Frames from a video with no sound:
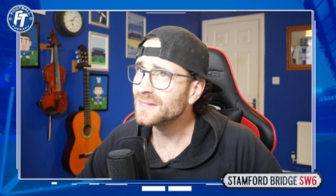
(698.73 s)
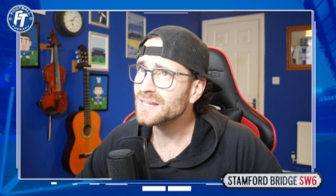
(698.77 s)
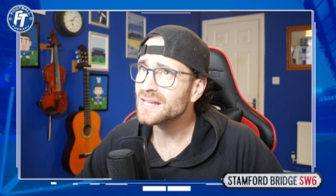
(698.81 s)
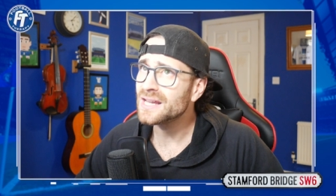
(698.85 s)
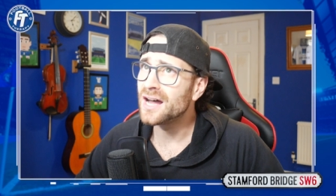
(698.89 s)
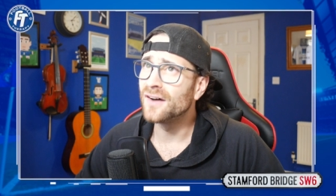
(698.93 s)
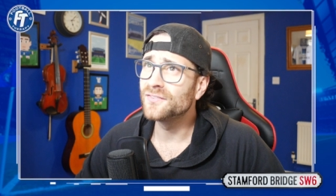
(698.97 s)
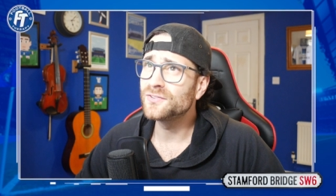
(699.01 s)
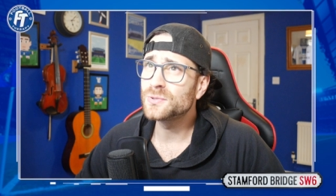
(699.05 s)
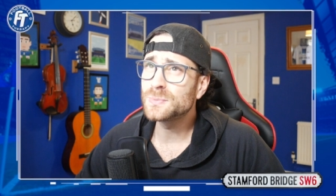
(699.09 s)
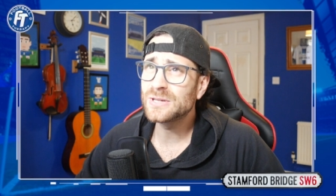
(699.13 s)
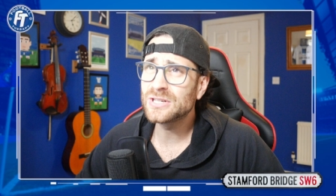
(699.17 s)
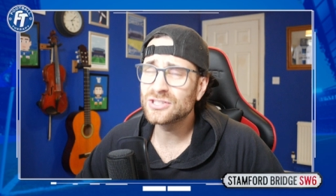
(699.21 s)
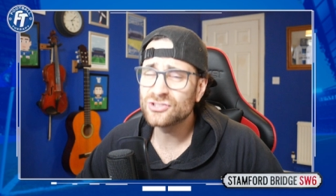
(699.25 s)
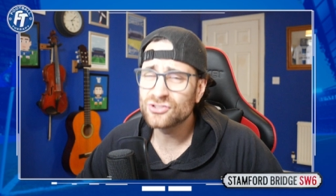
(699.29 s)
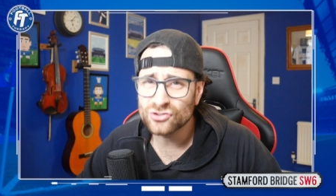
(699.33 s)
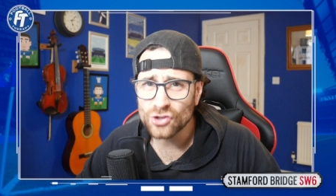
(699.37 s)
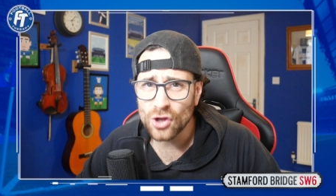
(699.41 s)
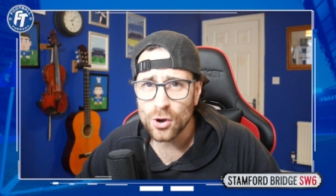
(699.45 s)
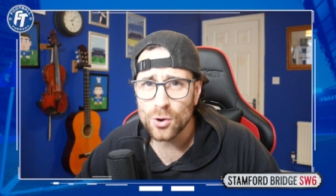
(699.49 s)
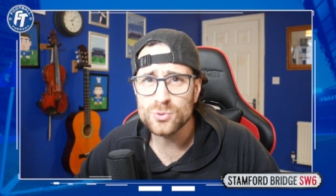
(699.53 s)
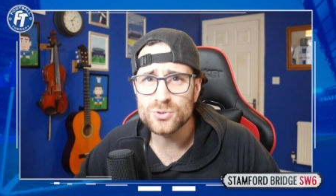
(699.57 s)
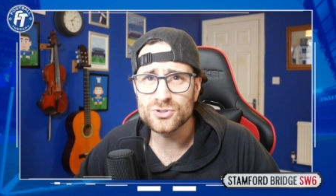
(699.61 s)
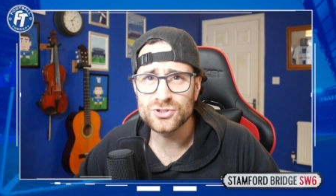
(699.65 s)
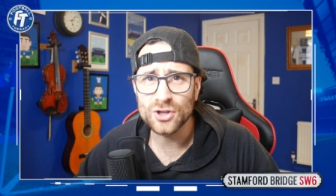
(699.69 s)
after being
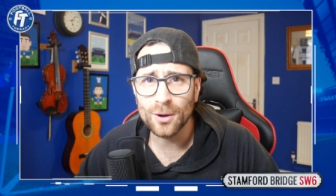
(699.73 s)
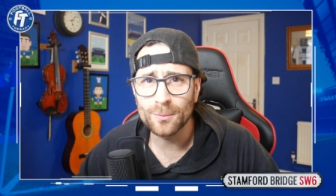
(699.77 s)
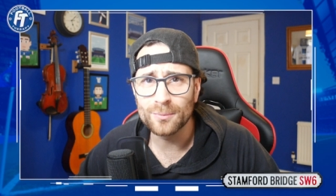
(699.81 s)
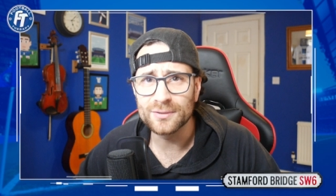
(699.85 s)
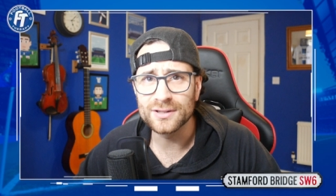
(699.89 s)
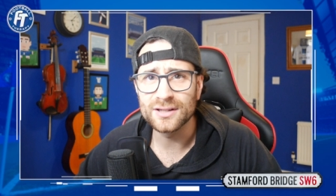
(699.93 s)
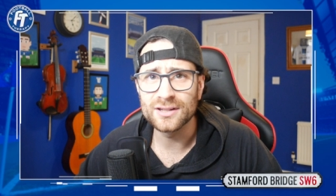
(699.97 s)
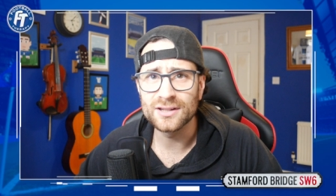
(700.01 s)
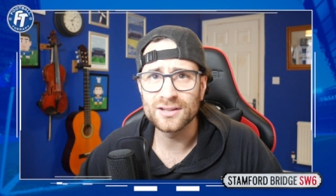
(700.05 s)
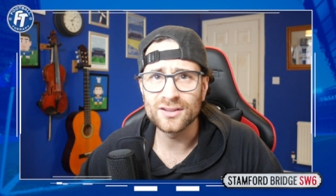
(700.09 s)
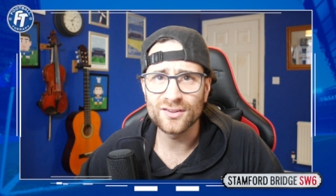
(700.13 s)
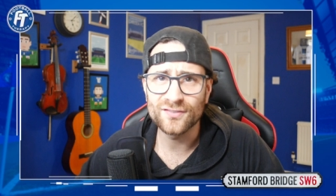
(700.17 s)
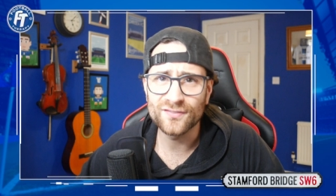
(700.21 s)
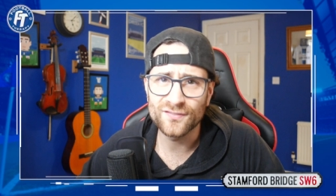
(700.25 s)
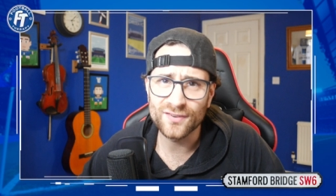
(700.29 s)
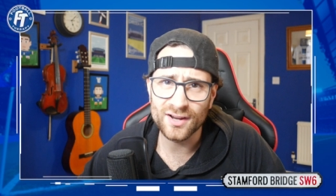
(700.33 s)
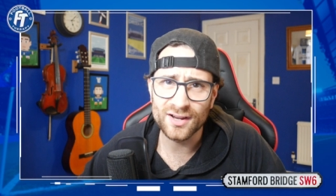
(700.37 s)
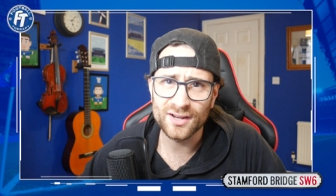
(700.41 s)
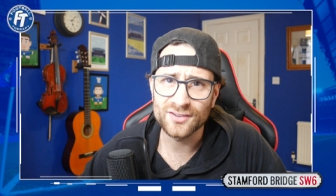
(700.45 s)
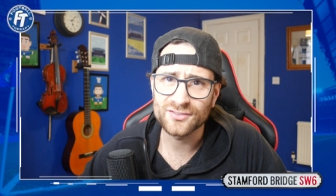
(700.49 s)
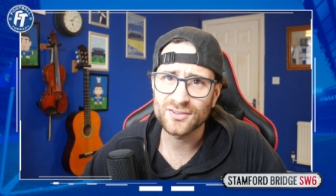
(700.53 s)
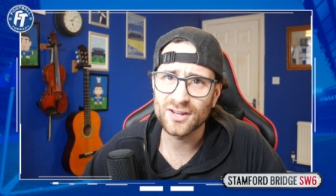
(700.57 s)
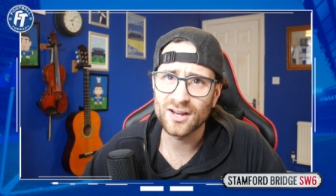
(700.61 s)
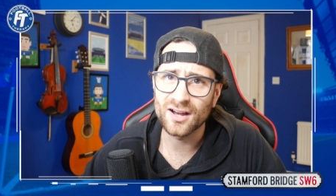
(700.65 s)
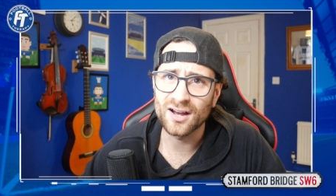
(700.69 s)
so dominant in the
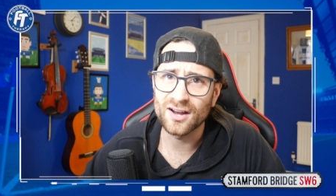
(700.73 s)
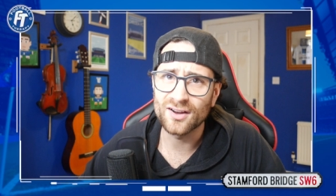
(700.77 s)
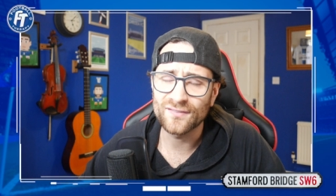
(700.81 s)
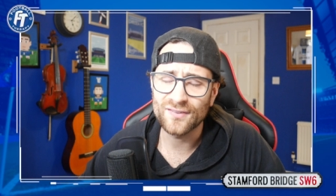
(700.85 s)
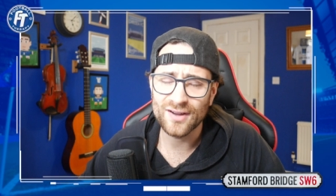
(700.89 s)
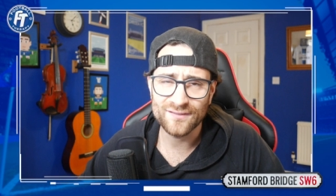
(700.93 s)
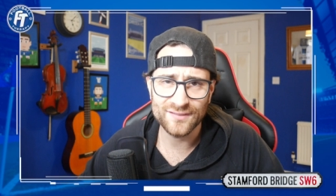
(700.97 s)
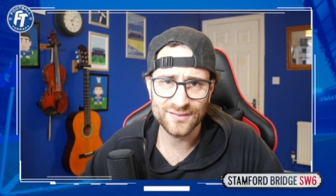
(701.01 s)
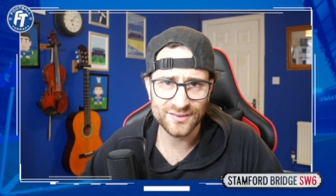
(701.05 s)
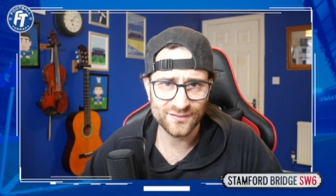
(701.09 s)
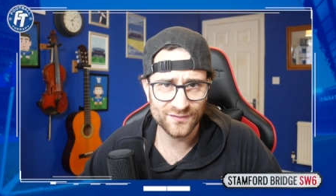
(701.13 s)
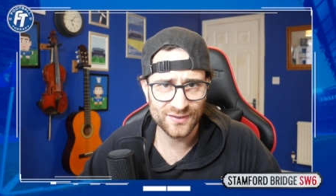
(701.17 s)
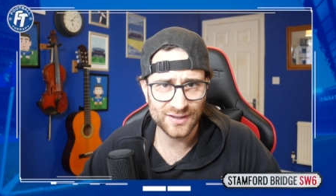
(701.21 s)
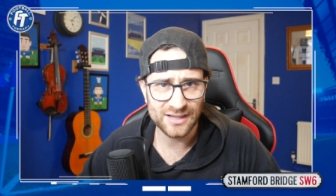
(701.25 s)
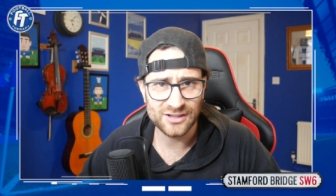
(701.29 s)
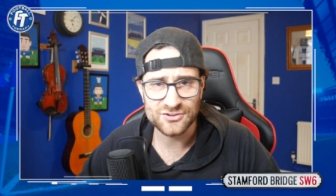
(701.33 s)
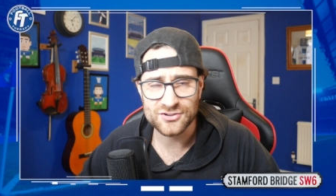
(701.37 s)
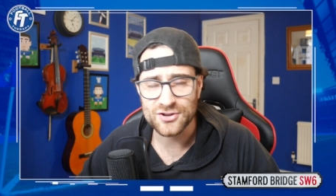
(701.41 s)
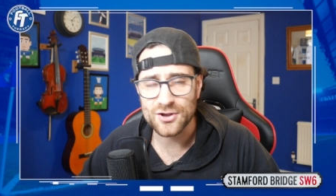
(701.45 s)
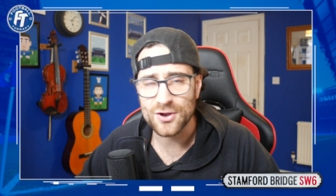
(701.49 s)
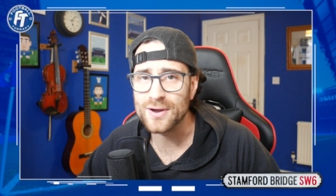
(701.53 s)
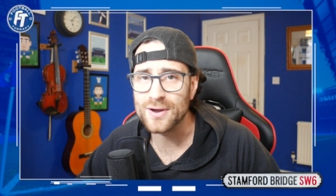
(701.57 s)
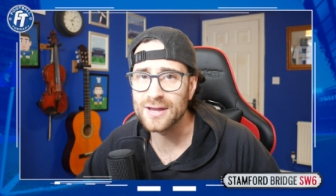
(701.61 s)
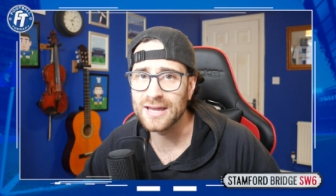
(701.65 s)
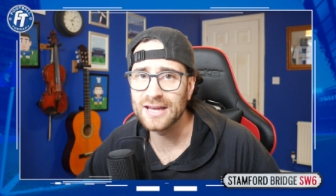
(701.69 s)
first half, having things
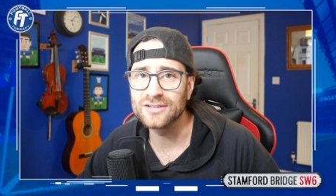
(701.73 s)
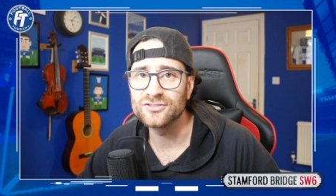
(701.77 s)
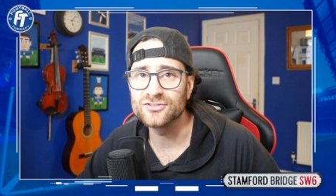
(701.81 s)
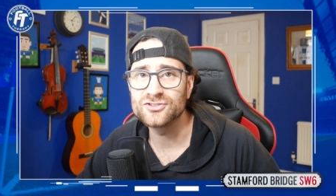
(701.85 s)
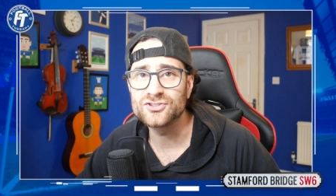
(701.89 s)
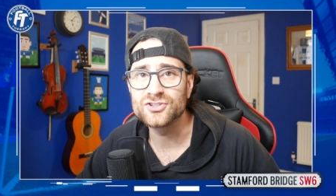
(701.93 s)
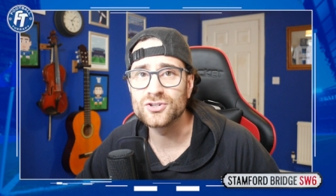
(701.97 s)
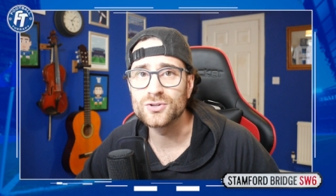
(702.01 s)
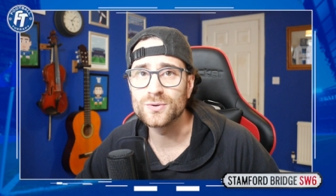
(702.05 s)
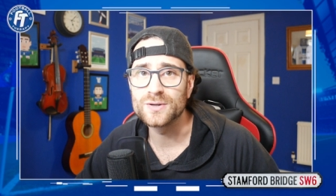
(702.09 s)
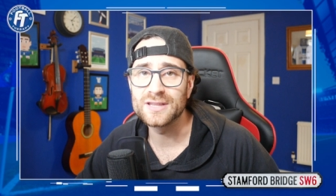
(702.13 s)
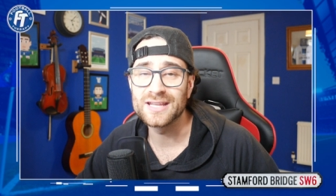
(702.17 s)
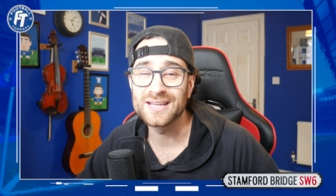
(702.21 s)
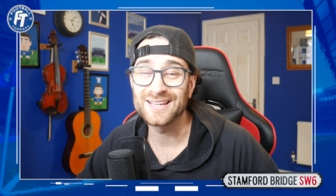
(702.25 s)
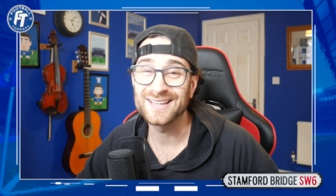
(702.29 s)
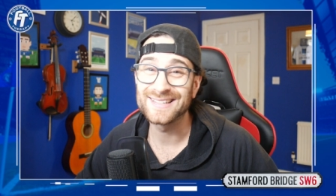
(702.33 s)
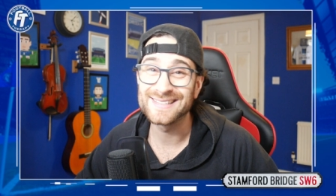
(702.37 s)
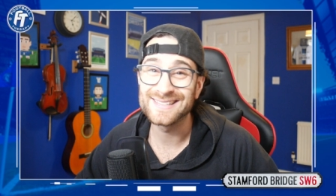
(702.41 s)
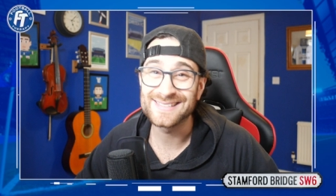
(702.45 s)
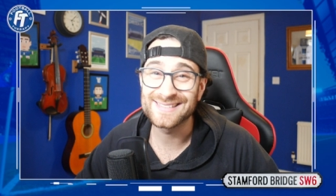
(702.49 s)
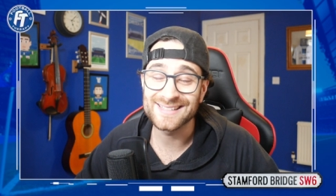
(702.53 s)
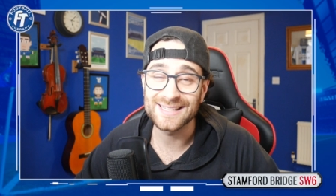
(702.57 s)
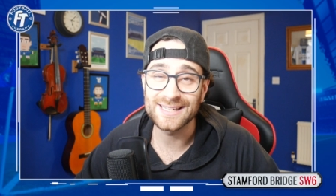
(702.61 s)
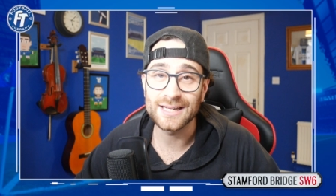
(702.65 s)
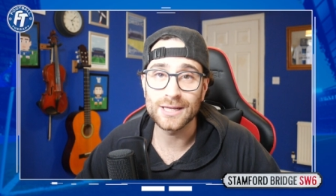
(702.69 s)
go against you and then
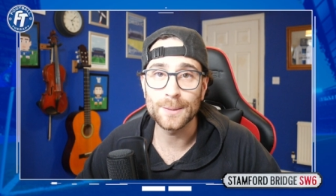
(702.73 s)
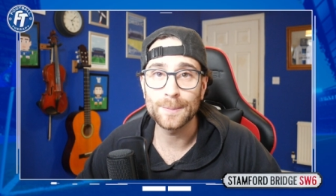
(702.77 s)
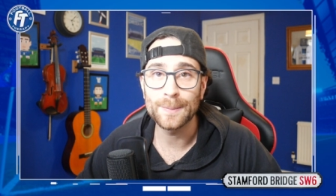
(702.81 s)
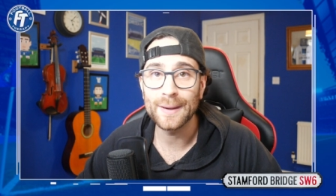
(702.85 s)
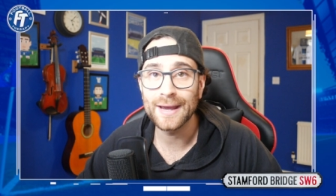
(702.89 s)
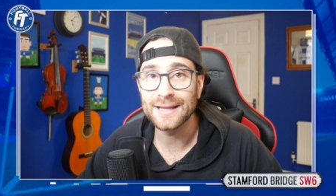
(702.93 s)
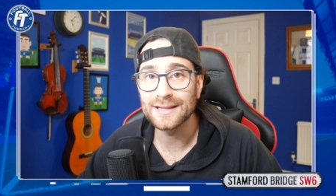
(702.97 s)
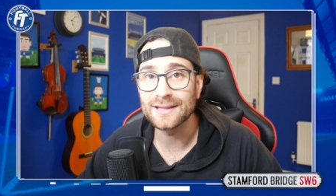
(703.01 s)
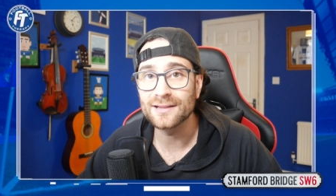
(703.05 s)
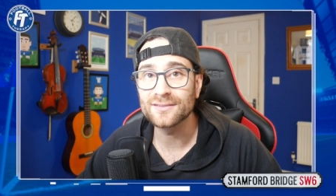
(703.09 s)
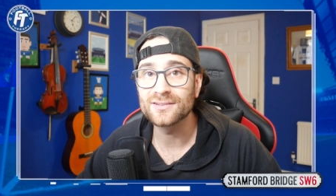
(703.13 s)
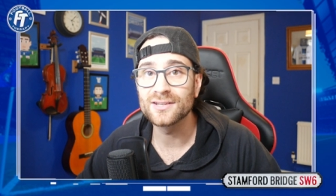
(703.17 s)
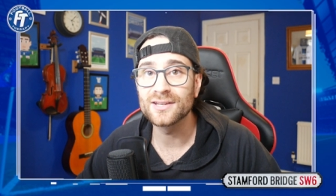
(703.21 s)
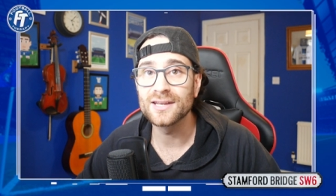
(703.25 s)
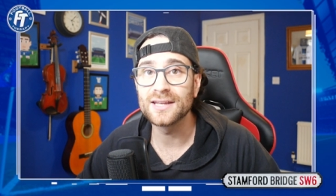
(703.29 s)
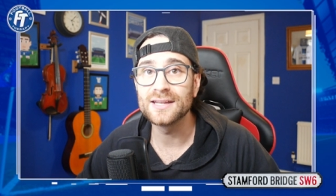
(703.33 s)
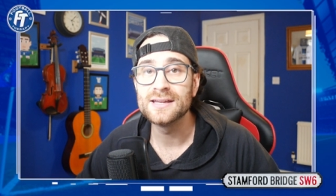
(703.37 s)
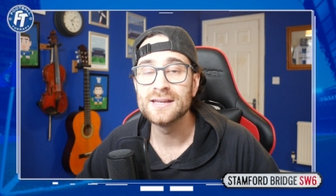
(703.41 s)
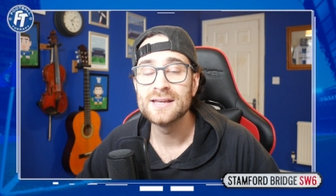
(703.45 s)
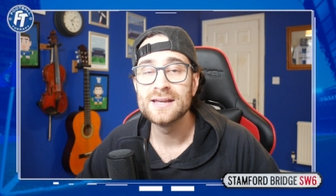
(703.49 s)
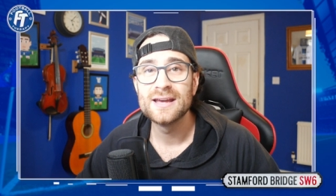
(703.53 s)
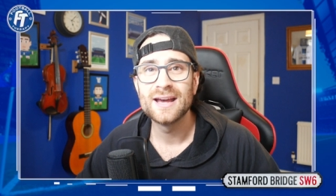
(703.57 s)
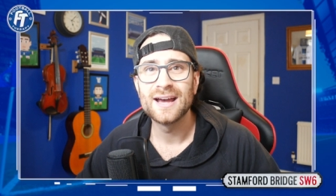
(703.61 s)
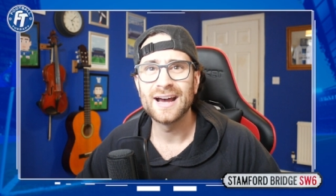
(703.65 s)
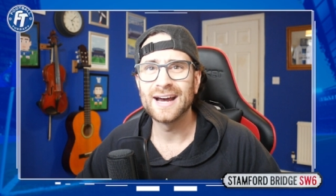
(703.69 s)
conceding a penalty
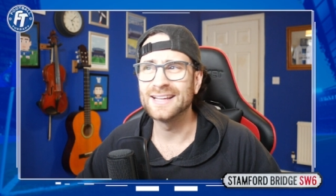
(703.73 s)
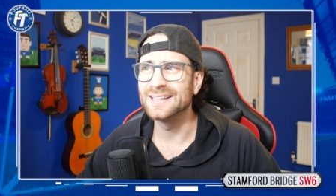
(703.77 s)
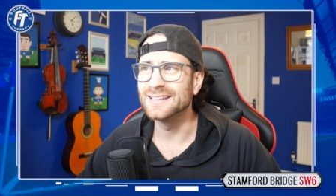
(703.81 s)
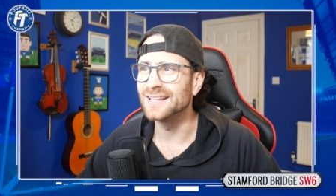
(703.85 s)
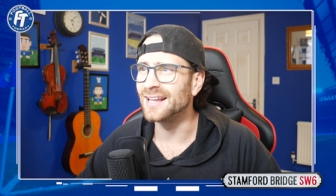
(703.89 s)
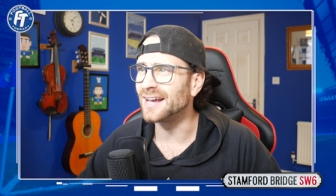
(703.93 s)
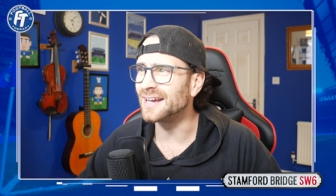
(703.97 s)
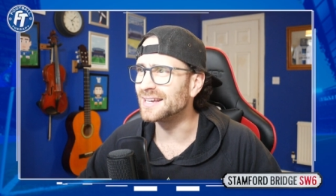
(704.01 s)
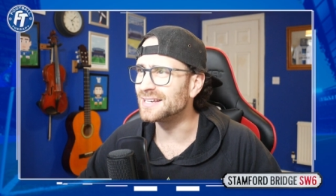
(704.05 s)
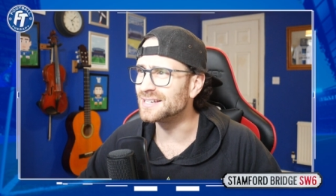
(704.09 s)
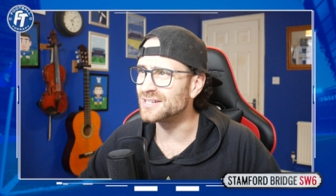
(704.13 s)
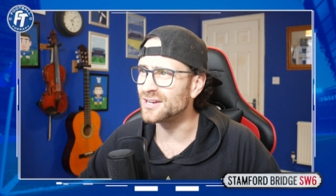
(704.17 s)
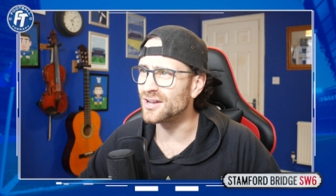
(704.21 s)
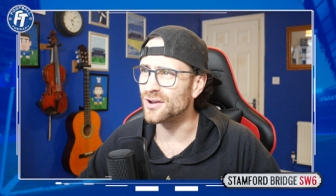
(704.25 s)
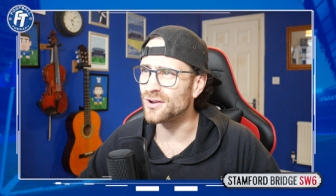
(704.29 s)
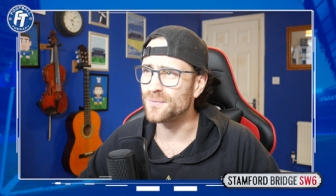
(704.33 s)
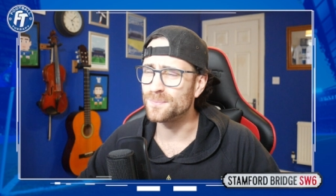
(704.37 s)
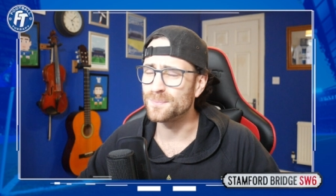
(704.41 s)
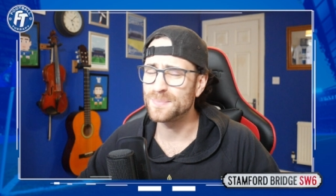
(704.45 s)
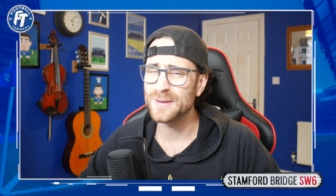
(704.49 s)
and, like, you know,